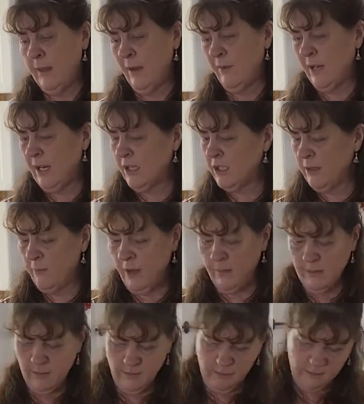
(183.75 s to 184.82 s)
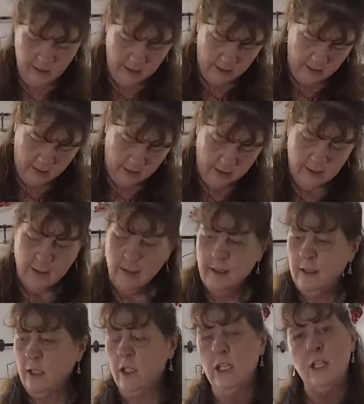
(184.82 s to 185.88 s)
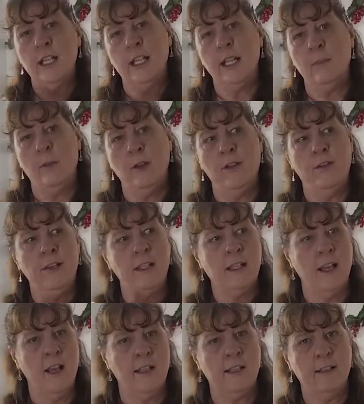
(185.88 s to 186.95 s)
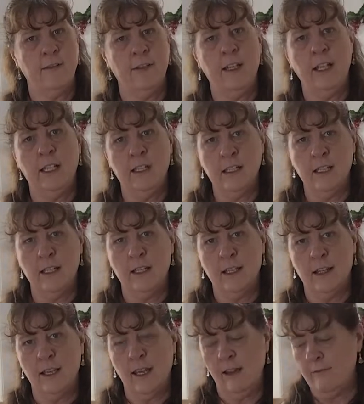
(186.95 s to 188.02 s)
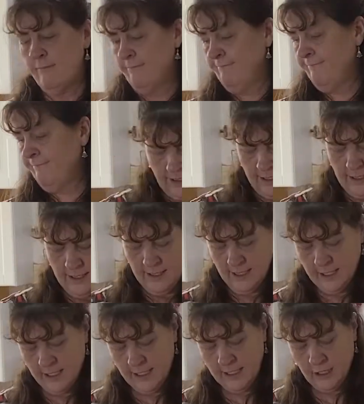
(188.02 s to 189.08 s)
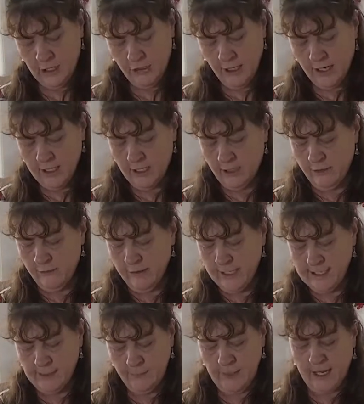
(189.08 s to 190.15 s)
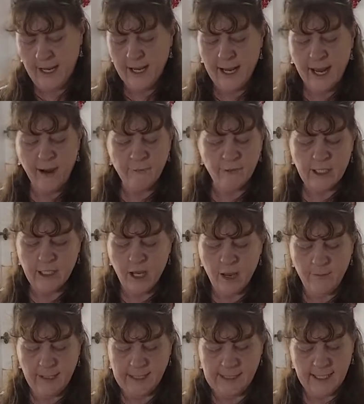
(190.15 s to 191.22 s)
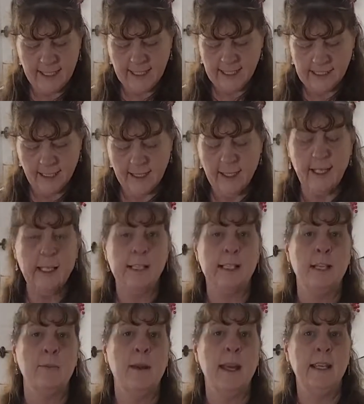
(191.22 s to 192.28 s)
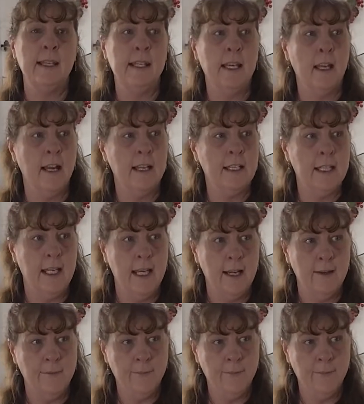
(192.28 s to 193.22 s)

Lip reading: That one actually might be a bit big. Usually the perfect size to fit into the thing. The recipe, and every time I see this, I think it's an amazing idea.